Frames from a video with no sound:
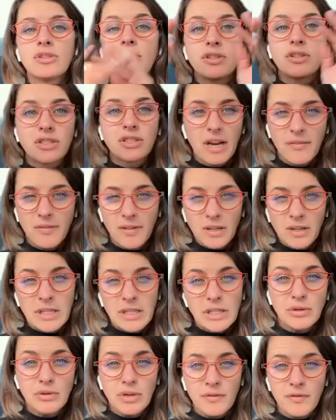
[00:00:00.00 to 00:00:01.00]
So there's
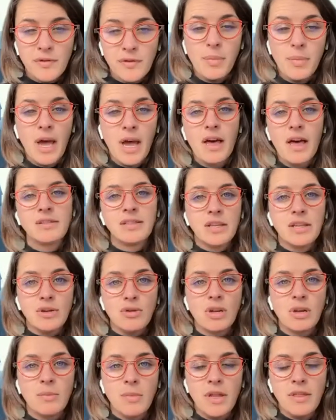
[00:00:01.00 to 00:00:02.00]
definitely two different paths that
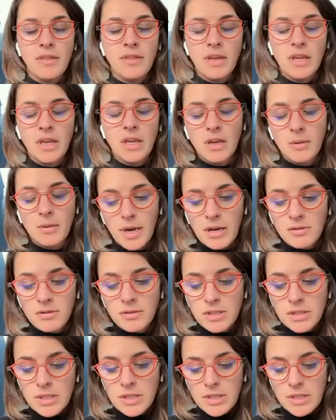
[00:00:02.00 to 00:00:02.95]
you can be thinking about.